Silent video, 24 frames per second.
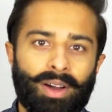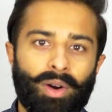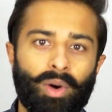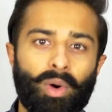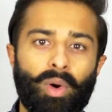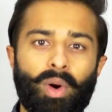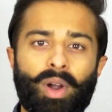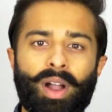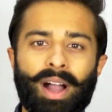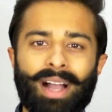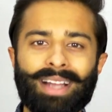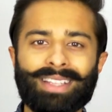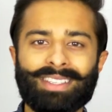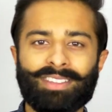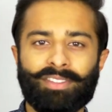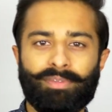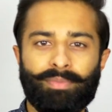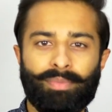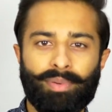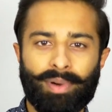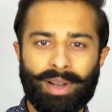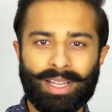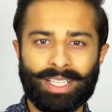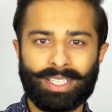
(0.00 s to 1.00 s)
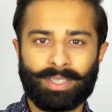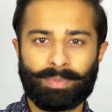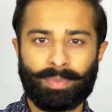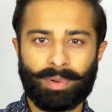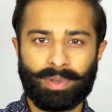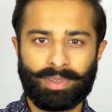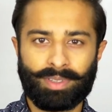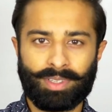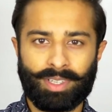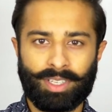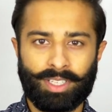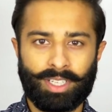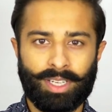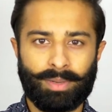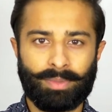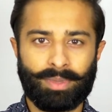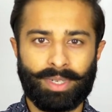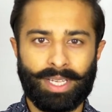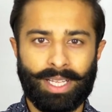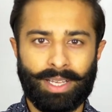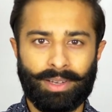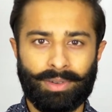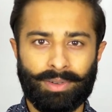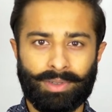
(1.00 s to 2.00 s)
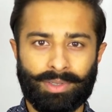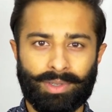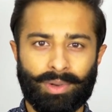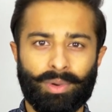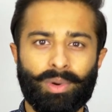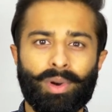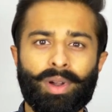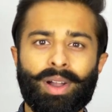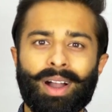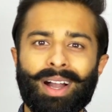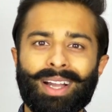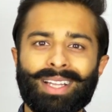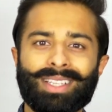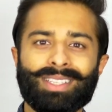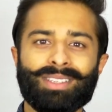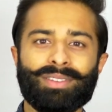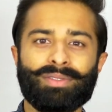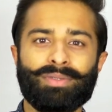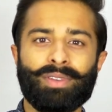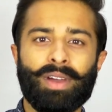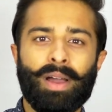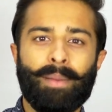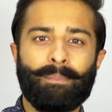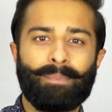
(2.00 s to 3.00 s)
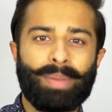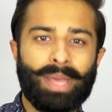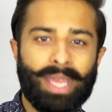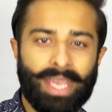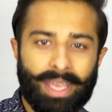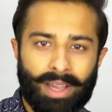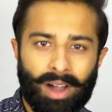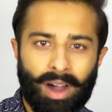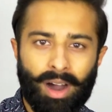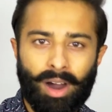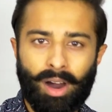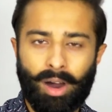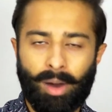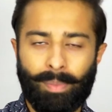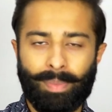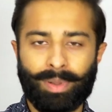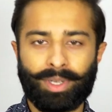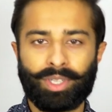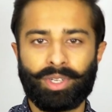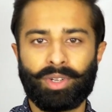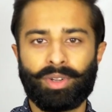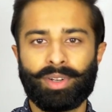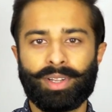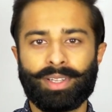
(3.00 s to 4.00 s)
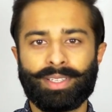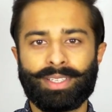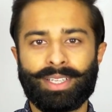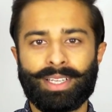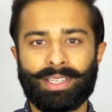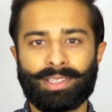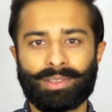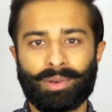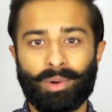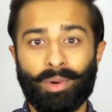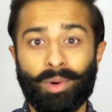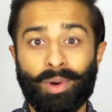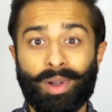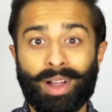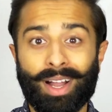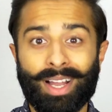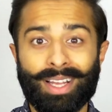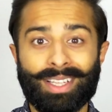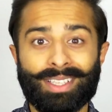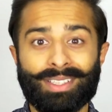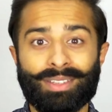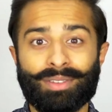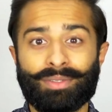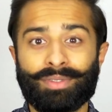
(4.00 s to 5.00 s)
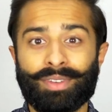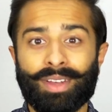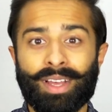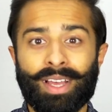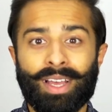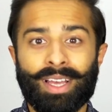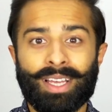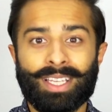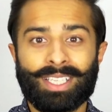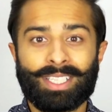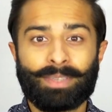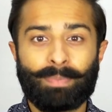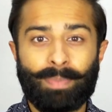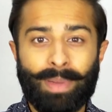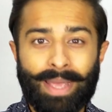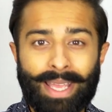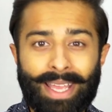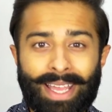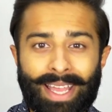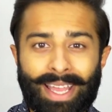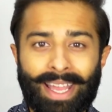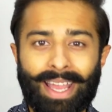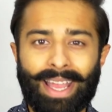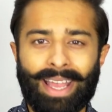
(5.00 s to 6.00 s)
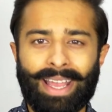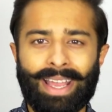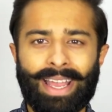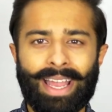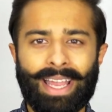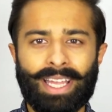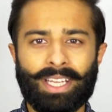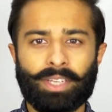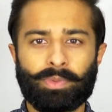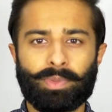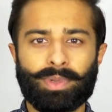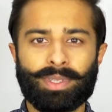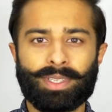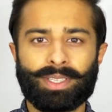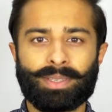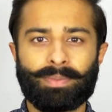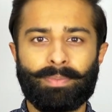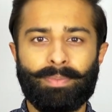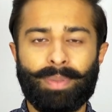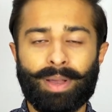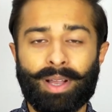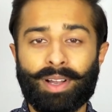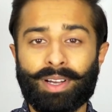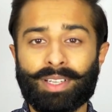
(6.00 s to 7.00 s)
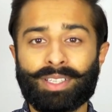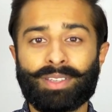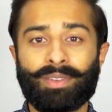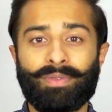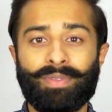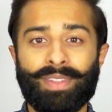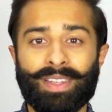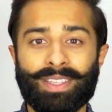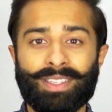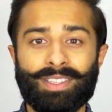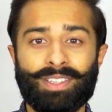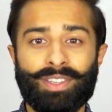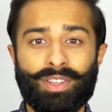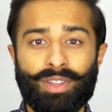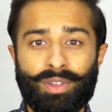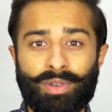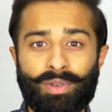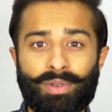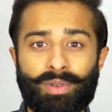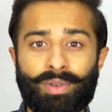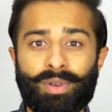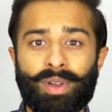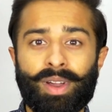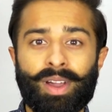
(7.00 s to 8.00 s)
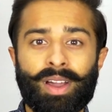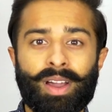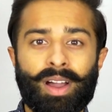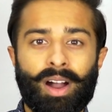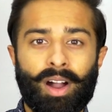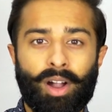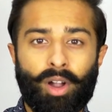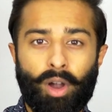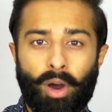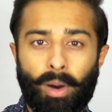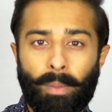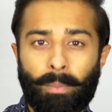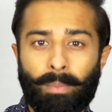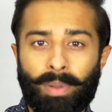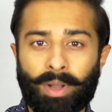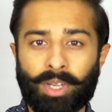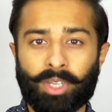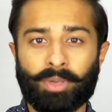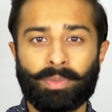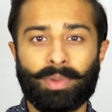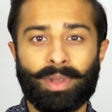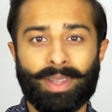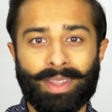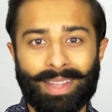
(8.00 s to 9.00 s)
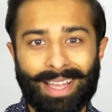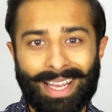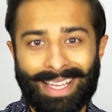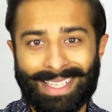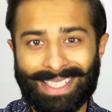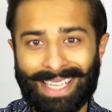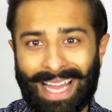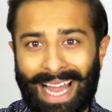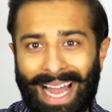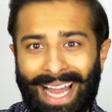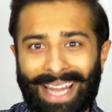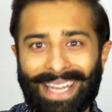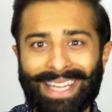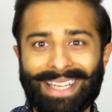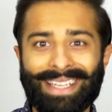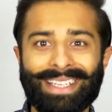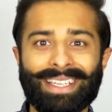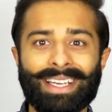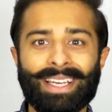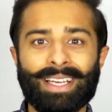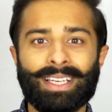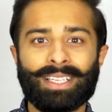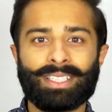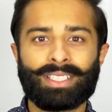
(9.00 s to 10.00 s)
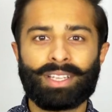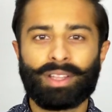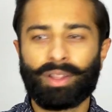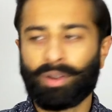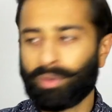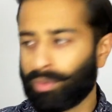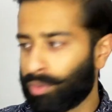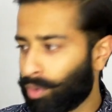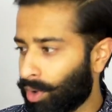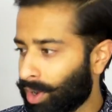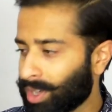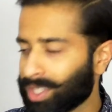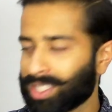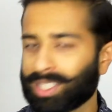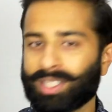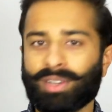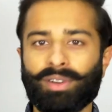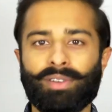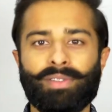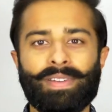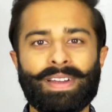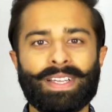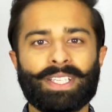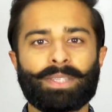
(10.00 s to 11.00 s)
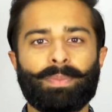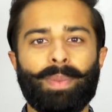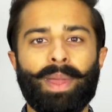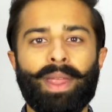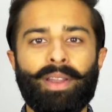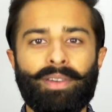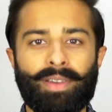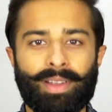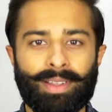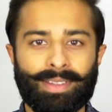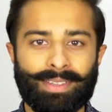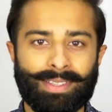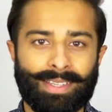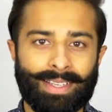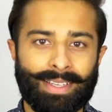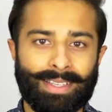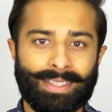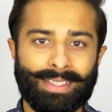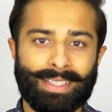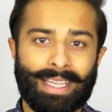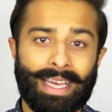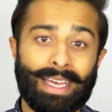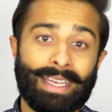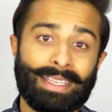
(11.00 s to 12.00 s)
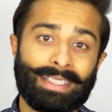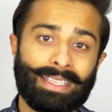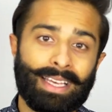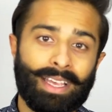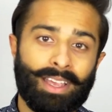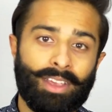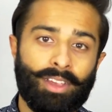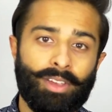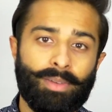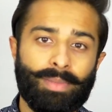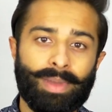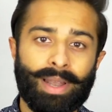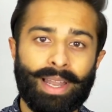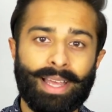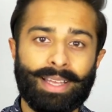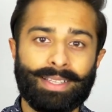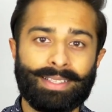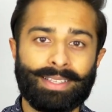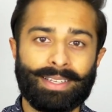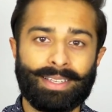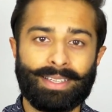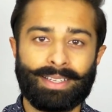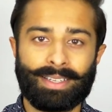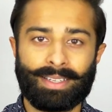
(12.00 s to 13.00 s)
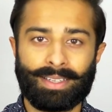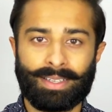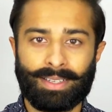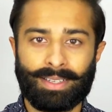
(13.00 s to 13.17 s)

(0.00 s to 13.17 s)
All kinds of brand sponsorship deals, all kinds of PR opportunities, all kinds of speaking engagements because of this new accomplishment that he's added to the roster of experiences that he's accumulated.